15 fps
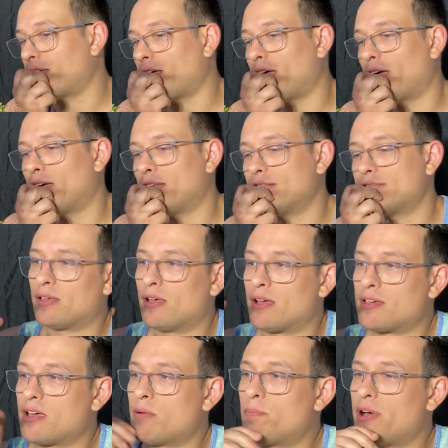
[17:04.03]
and yeah, I
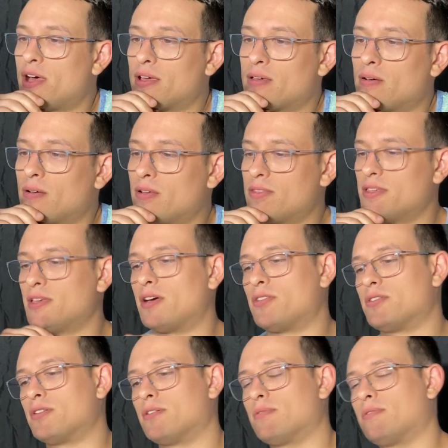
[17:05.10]
cut back the
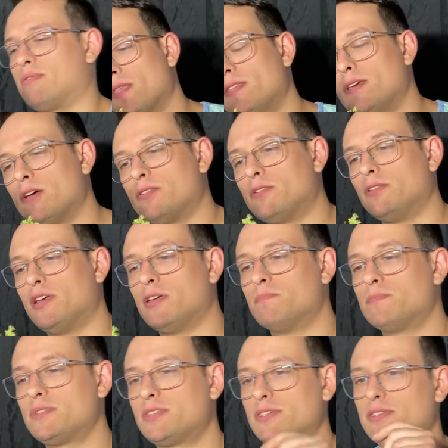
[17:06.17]
other
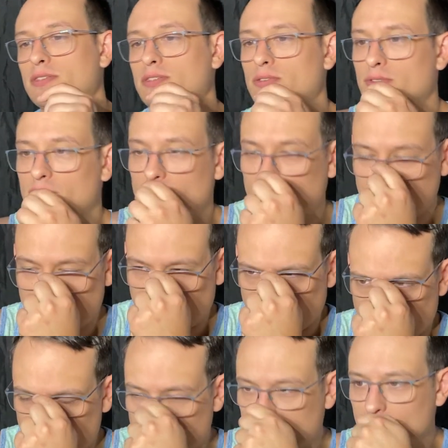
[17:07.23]
limbs so they don't take
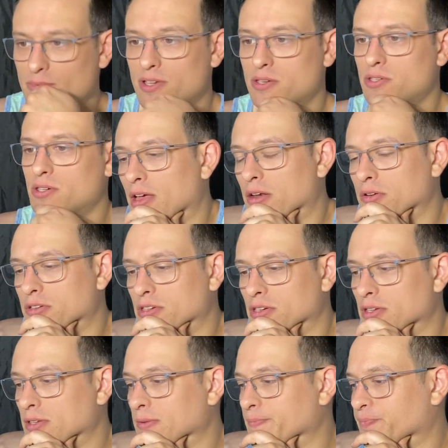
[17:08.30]
up as much
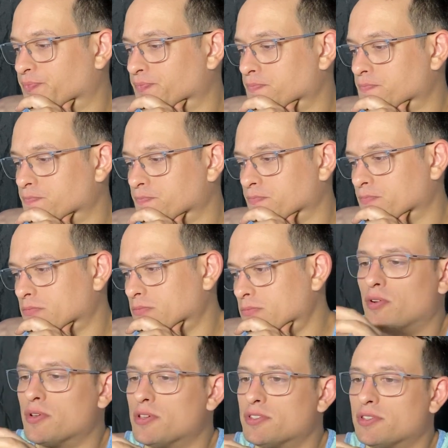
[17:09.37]
energy.
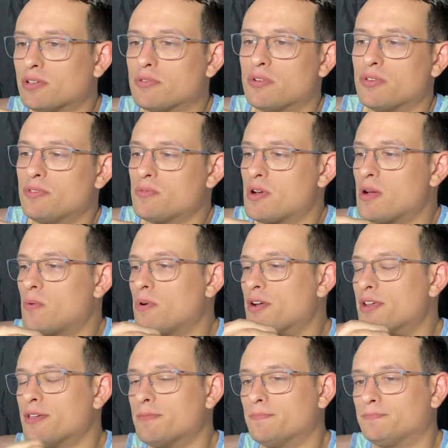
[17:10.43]
Focus the growth where I
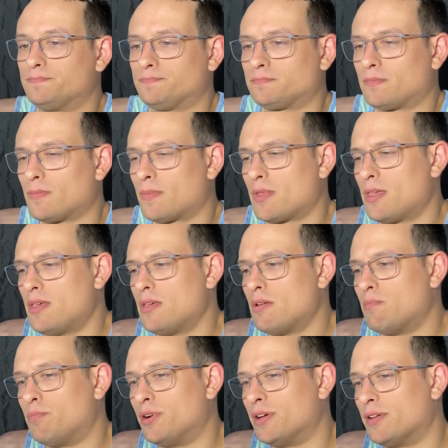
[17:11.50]
want it.
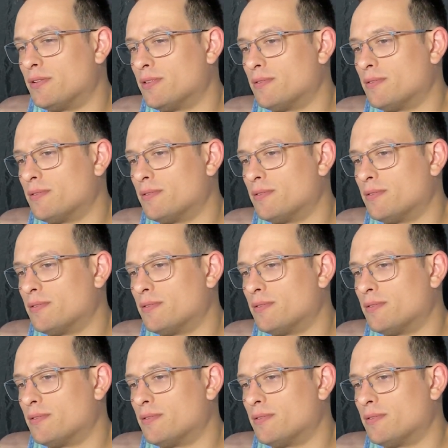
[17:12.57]
But